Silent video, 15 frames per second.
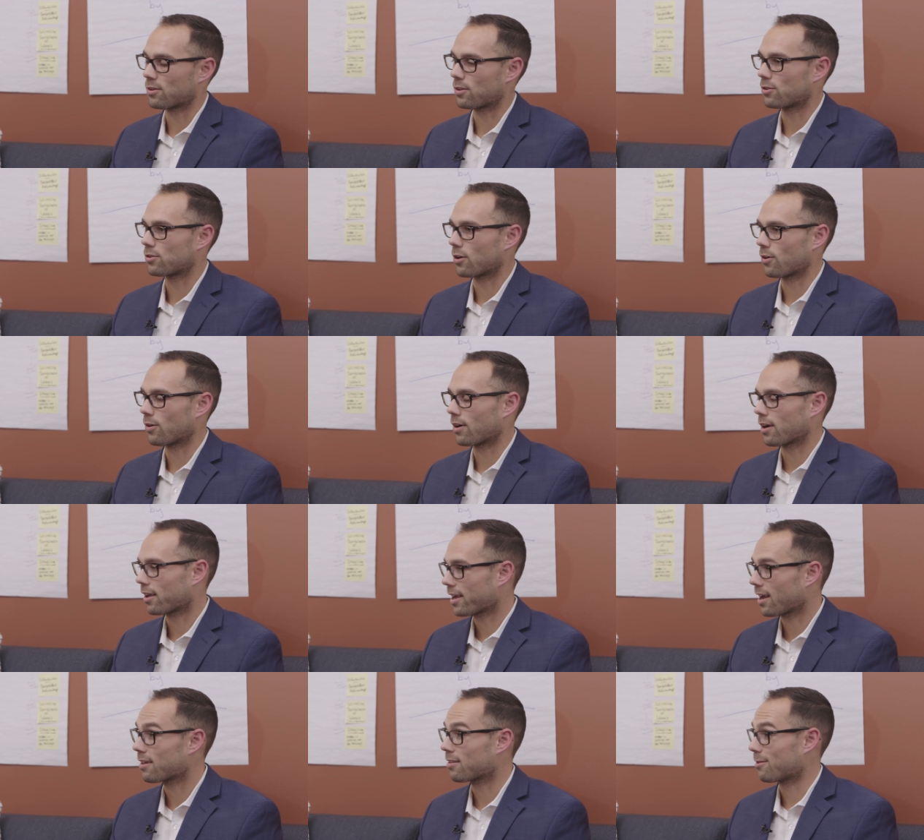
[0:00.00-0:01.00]
So
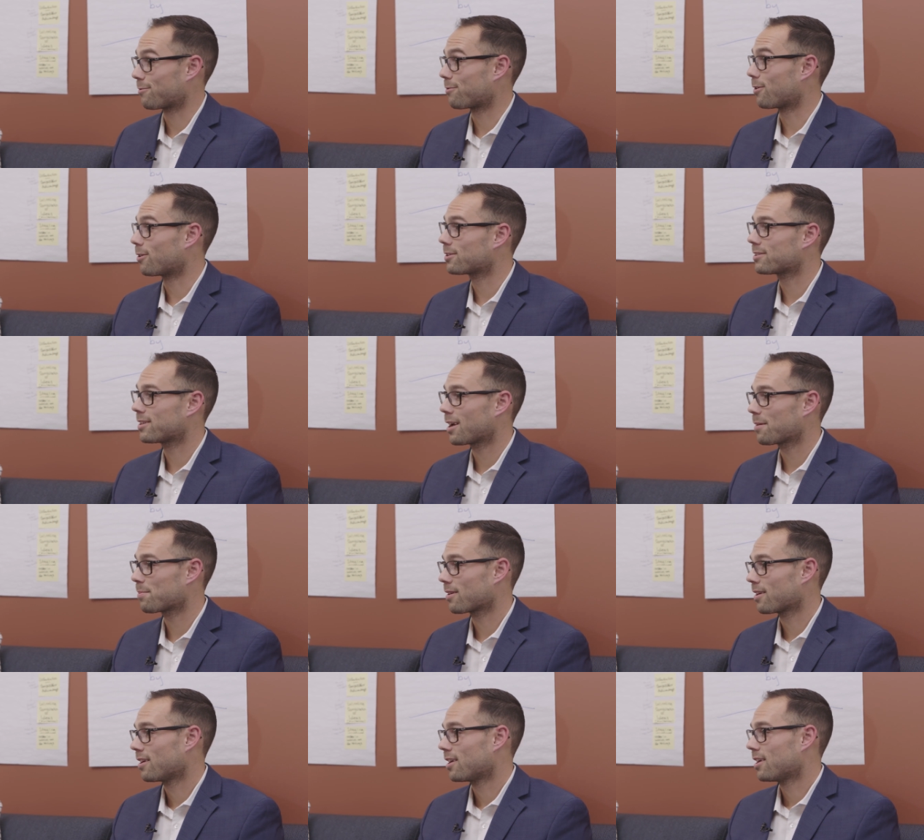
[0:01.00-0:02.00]
kind of the first step
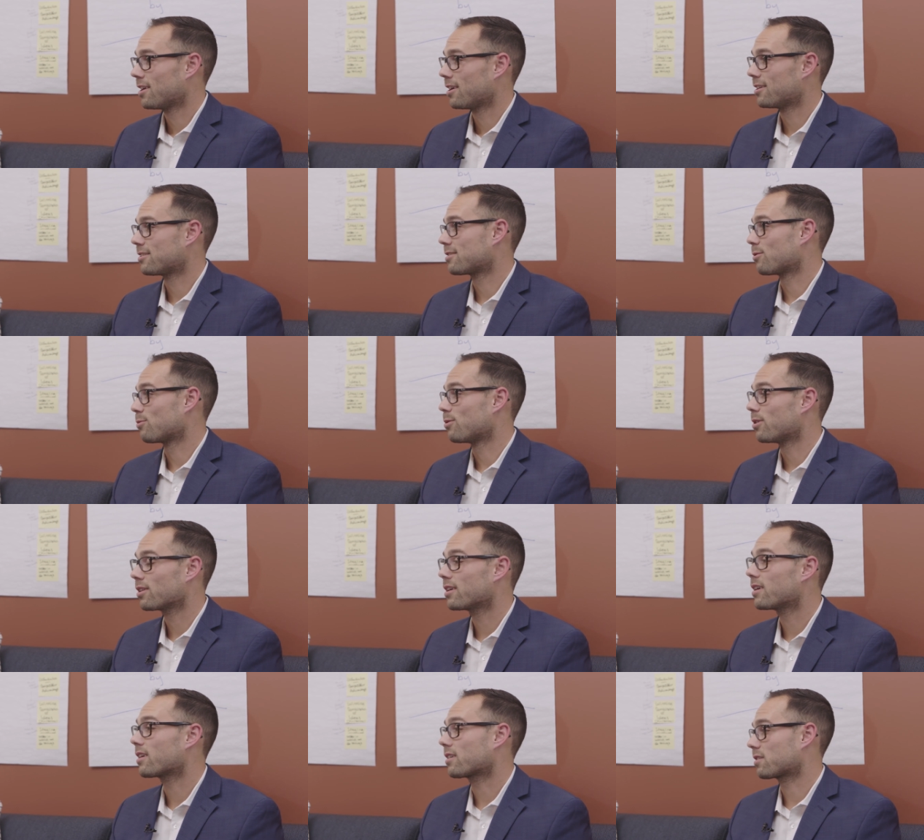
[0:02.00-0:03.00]
is to
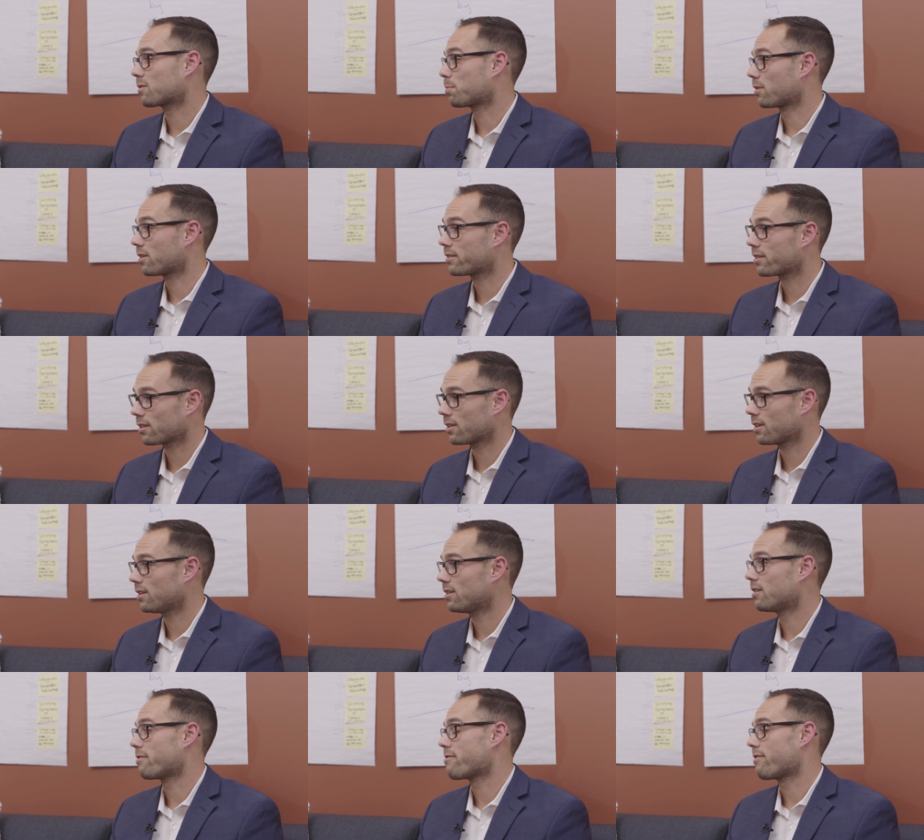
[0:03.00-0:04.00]
really explicitly
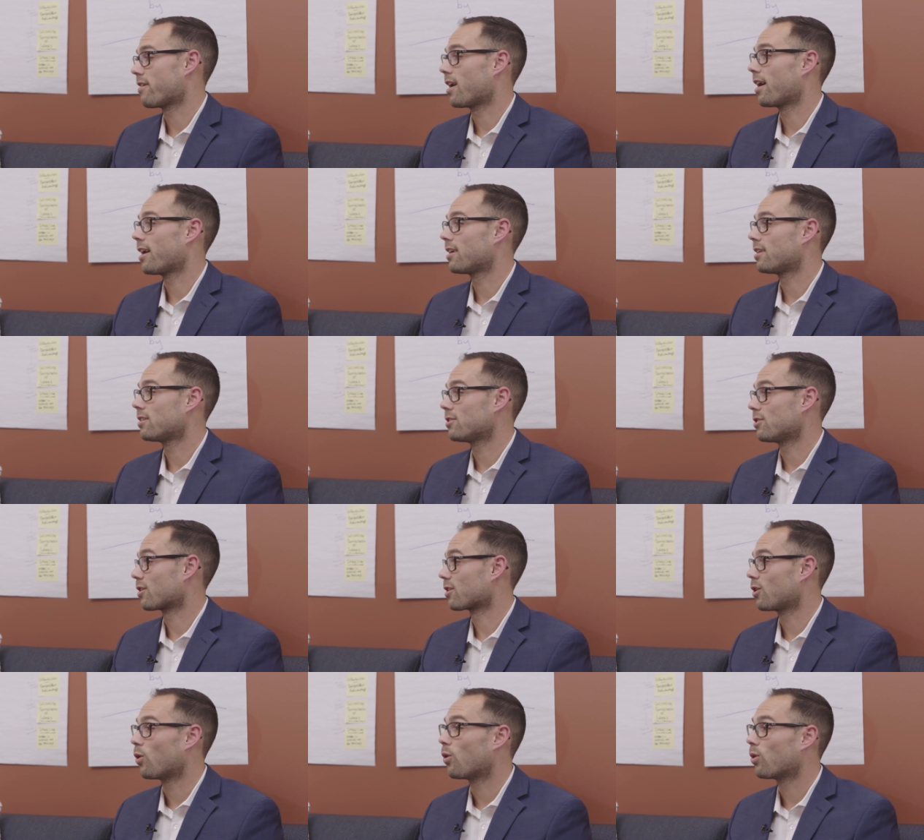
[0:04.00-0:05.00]
define your
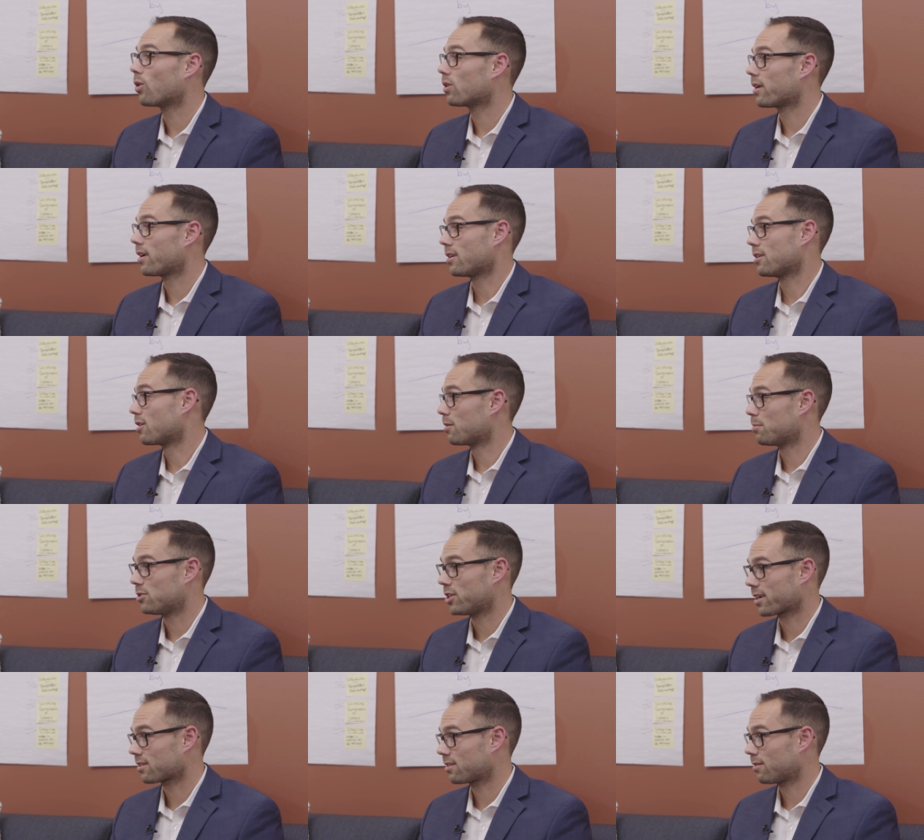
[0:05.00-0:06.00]
goal and your
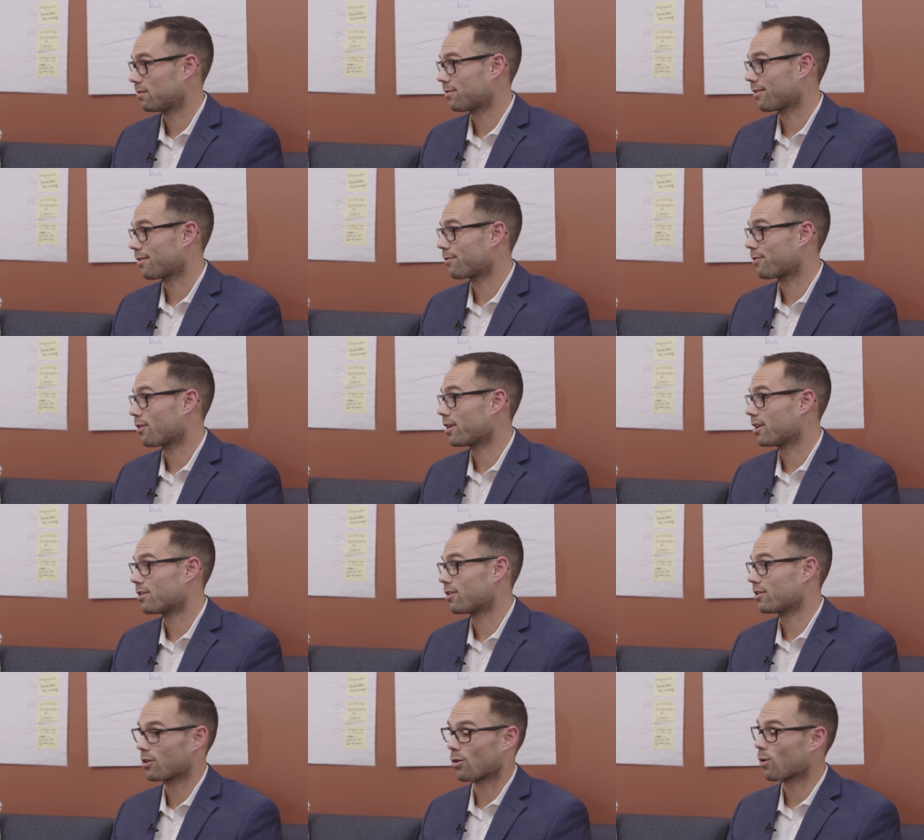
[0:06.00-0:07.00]
objective for
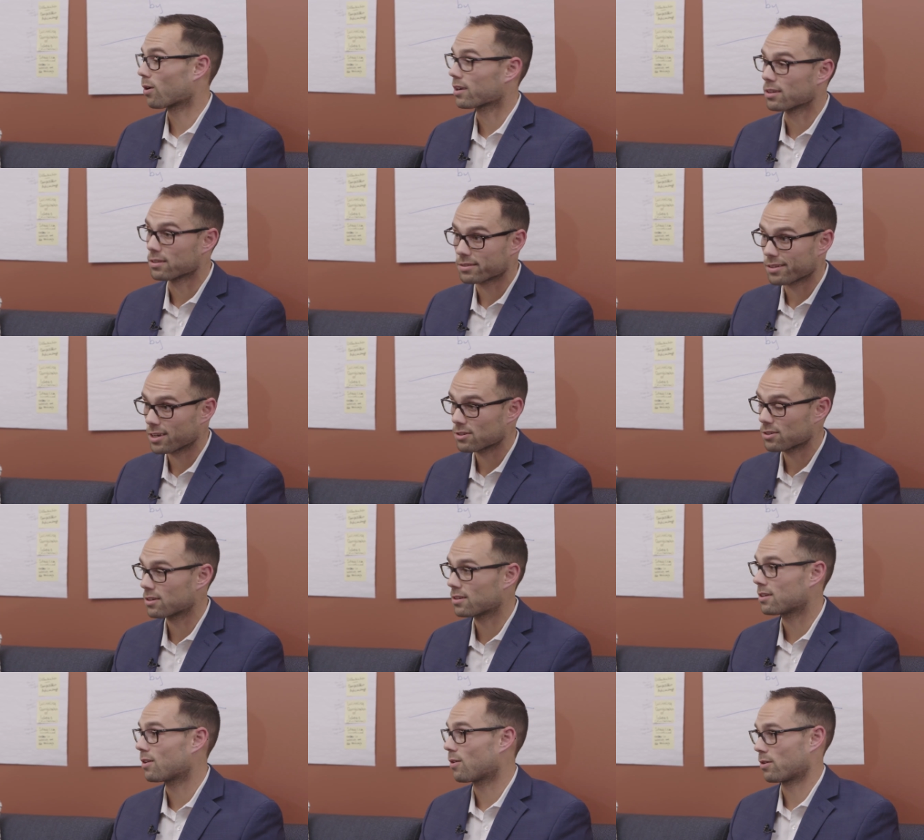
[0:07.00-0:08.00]
either your
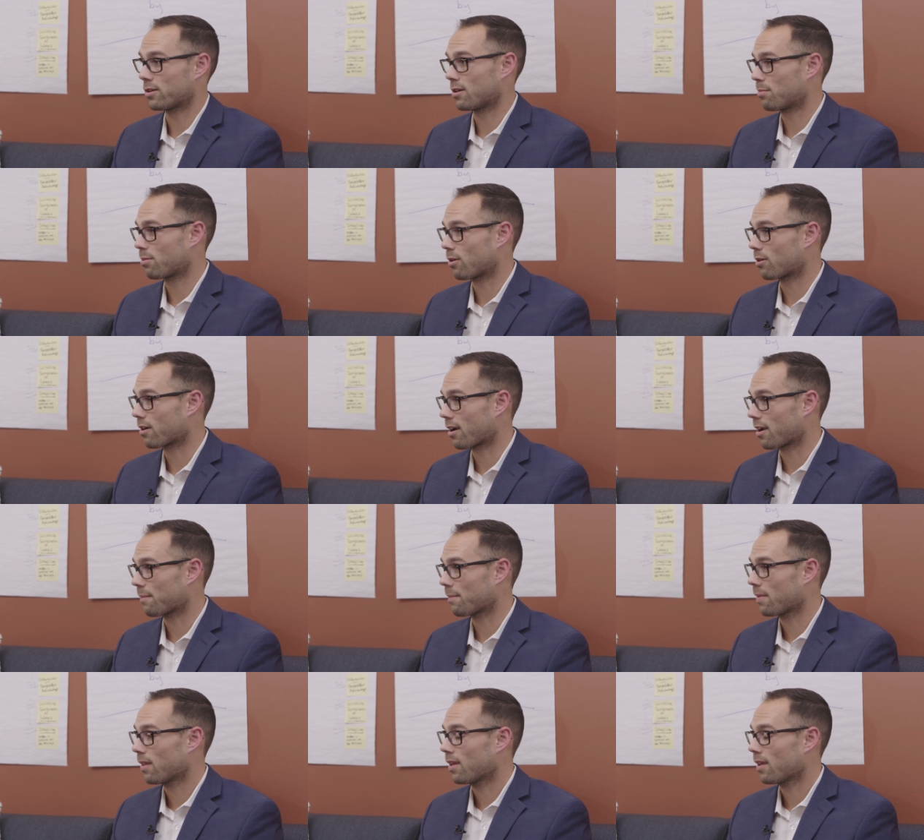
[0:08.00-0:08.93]
organization or your program.